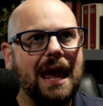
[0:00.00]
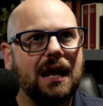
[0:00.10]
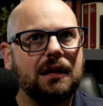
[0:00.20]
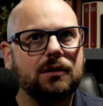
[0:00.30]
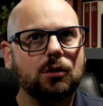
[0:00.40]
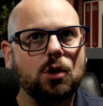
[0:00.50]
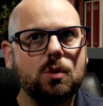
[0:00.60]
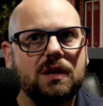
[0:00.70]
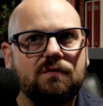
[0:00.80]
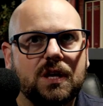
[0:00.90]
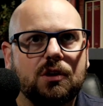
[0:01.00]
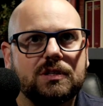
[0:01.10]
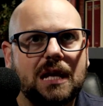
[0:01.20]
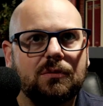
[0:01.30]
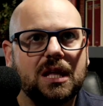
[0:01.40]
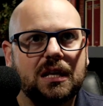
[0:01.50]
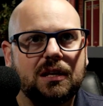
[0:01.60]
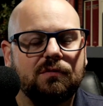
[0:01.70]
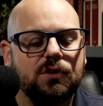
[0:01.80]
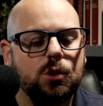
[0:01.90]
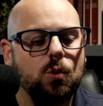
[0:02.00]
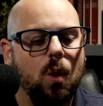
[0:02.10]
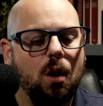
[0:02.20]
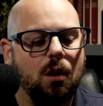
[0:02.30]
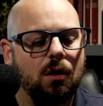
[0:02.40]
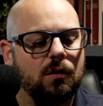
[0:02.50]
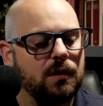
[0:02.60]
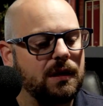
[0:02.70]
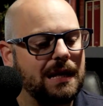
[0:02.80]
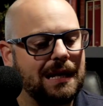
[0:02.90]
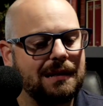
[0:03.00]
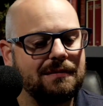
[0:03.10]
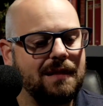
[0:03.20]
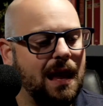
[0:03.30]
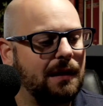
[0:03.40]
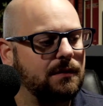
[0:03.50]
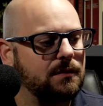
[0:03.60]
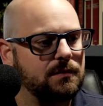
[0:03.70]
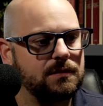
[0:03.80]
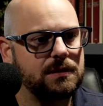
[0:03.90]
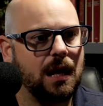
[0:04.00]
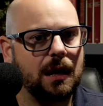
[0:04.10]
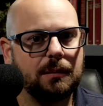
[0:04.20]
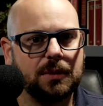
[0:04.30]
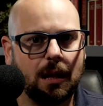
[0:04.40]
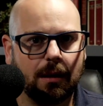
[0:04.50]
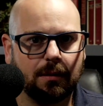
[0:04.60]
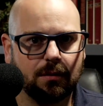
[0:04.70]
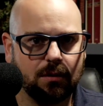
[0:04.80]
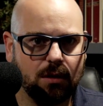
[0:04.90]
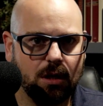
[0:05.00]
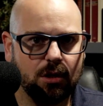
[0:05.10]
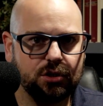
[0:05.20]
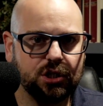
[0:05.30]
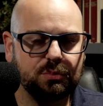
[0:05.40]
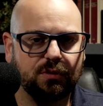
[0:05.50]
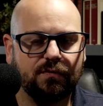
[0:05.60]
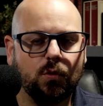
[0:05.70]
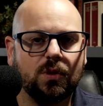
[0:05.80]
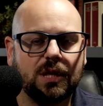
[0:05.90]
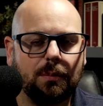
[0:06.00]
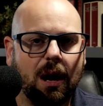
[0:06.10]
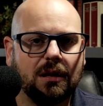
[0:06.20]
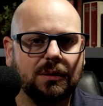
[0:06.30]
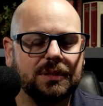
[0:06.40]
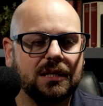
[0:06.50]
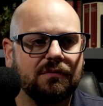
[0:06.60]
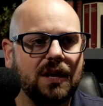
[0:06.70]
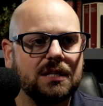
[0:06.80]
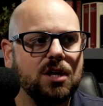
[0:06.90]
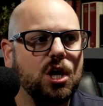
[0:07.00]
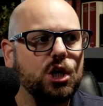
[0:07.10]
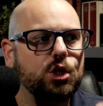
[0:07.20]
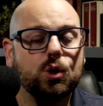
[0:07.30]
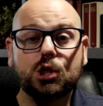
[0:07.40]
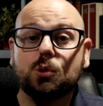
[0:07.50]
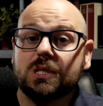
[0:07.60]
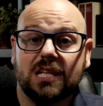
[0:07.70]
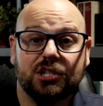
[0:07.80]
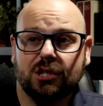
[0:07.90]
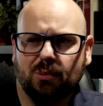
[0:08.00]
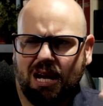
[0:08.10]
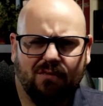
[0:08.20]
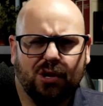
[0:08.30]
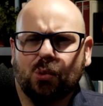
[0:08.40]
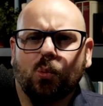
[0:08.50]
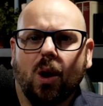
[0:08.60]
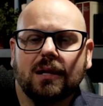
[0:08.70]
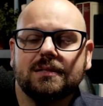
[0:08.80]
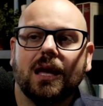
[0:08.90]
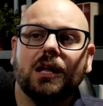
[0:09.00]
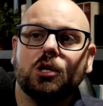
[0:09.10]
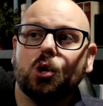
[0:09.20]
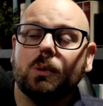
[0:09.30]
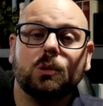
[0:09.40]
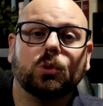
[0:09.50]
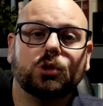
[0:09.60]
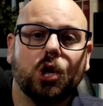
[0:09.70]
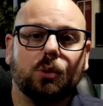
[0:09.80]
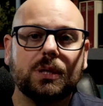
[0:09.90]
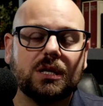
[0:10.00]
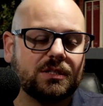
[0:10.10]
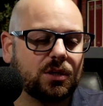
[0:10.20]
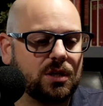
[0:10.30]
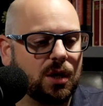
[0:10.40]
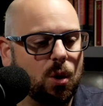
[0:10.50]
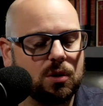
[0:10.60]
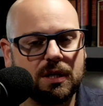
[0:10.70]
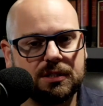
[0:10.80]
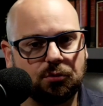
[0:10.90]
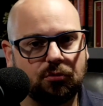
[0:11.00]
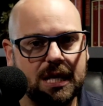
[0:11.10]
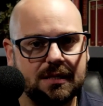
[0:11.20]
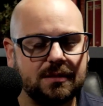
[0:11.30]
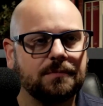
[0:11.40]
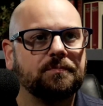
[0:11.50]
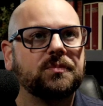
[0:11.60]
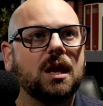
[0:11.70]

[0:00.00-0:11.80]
And Loki figures out that if you are in that timeline just before the apocalyptic event, you can do essentially whatever you want and nobody will know because it all gets erased.